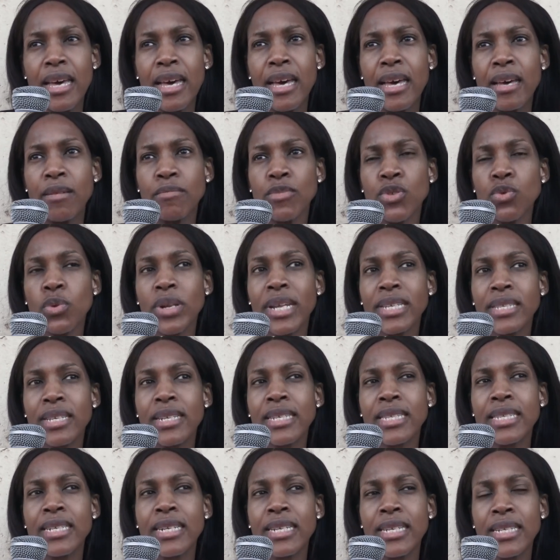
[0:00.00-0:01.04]
Um, so when I
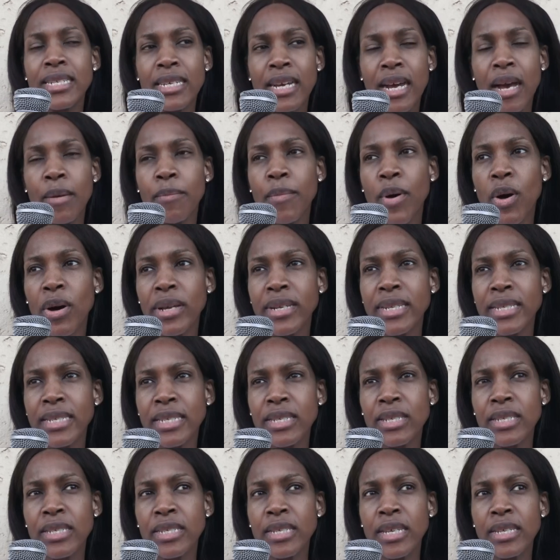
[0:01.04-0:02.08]
started reading about
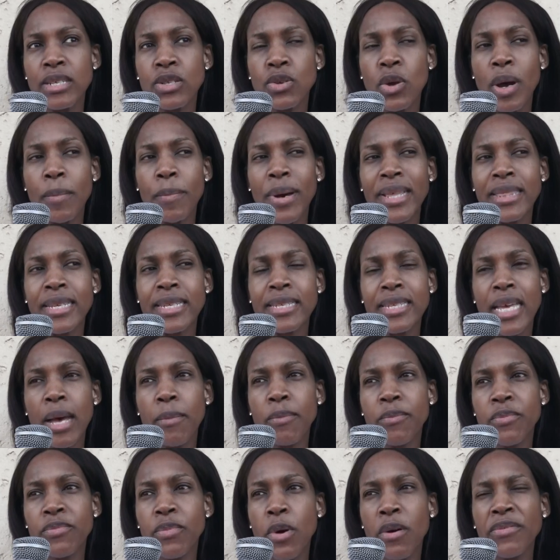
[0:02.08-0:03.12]
it, you know, about the type
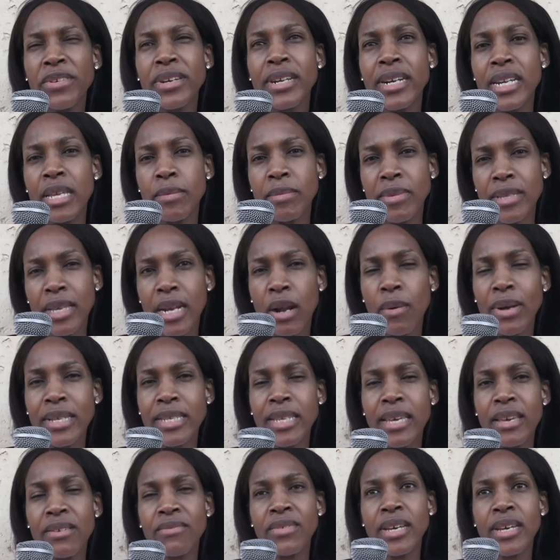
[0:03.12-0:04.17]
of dreams that I was
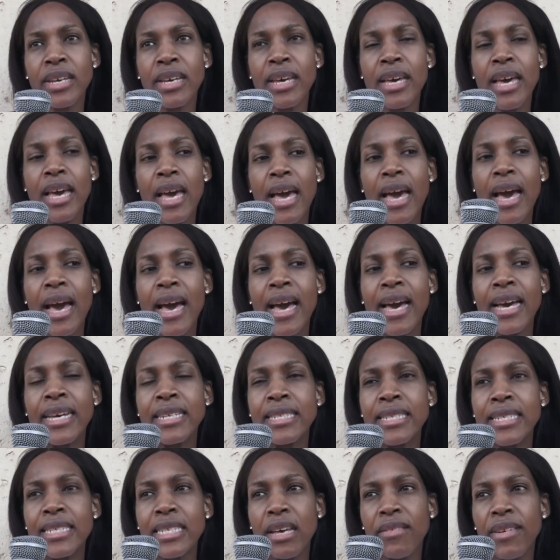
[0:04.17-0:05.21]
having, I
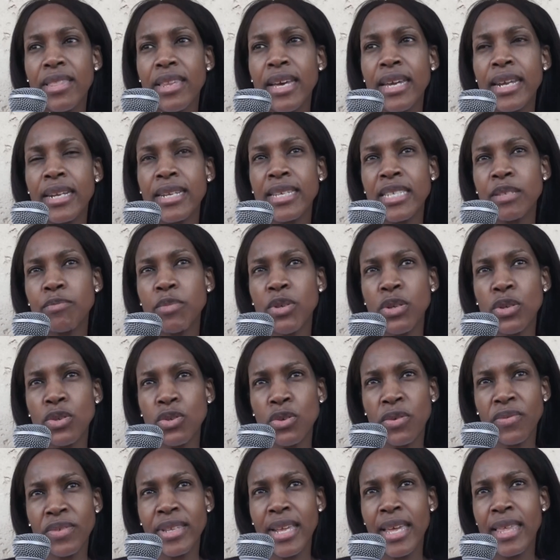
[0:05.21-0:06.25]
discovered that I had a spirit
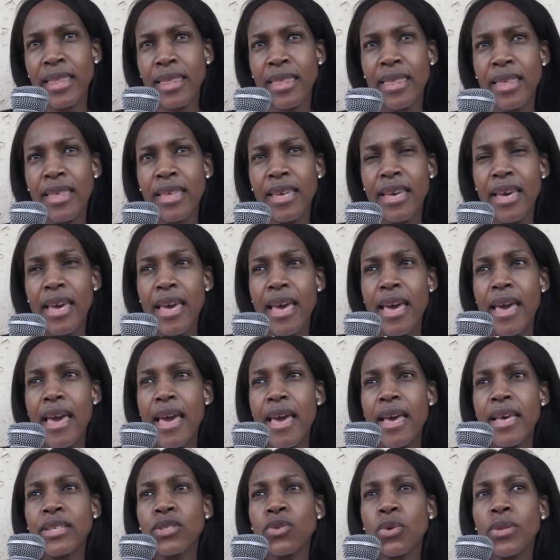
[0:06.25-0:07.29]
of death.
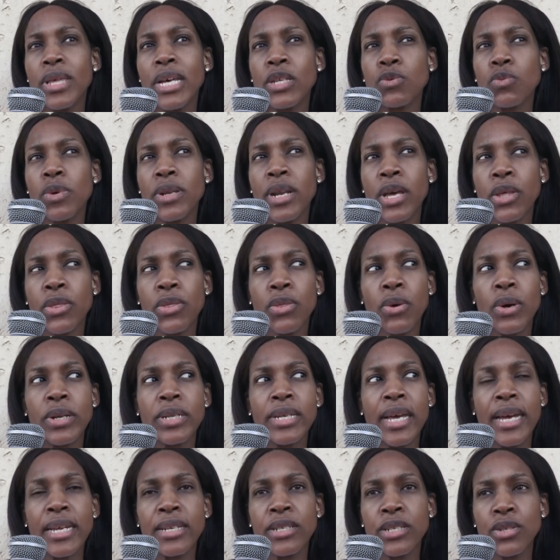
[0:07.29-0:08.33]
So that's when I
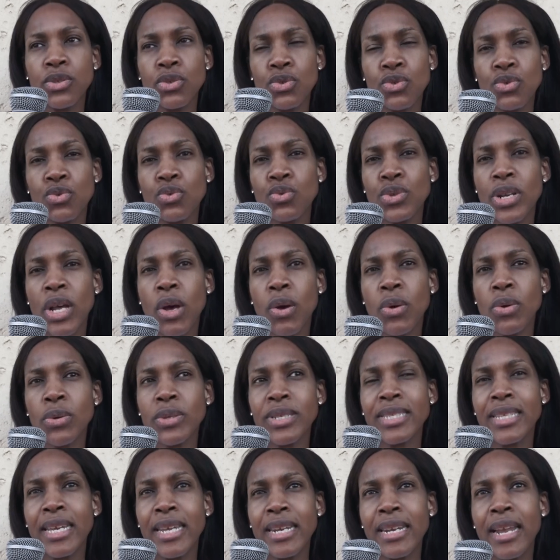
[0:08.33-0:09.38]
thought I need to now
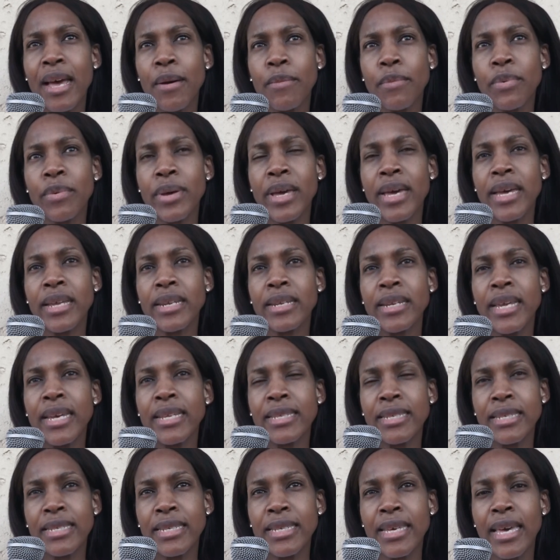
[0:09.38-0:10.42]
stand up and,
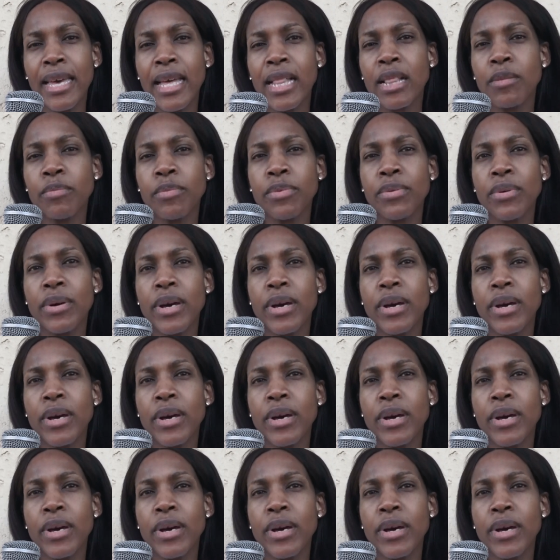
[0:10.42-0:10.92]
and seek help.